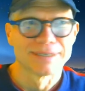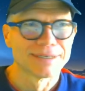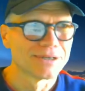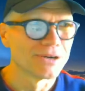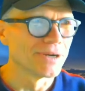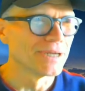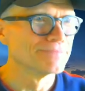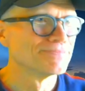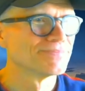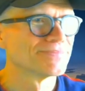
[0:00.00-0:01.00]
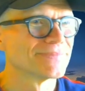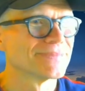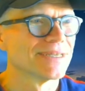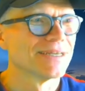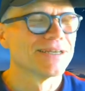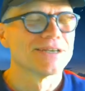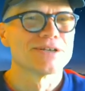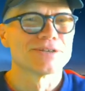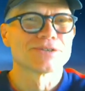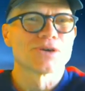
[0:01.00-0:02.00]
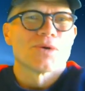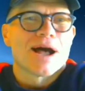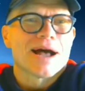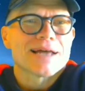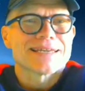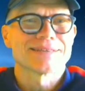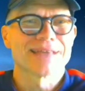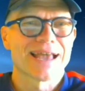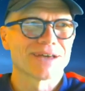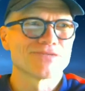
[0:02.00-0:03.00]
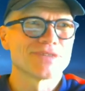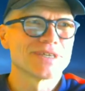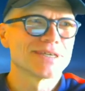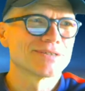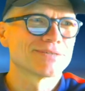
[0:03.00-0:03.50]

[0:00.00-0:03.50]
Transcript: All right. So I have the